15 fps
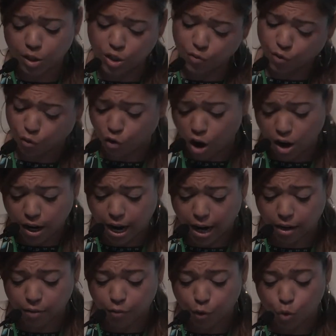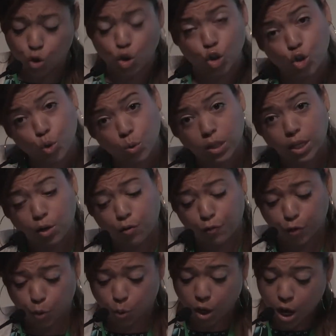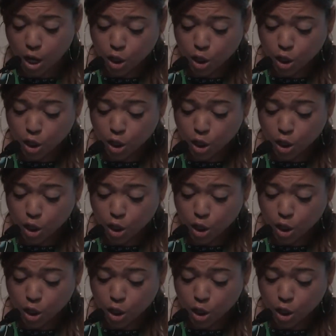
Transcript: of the wrong kind of foods, to too little food,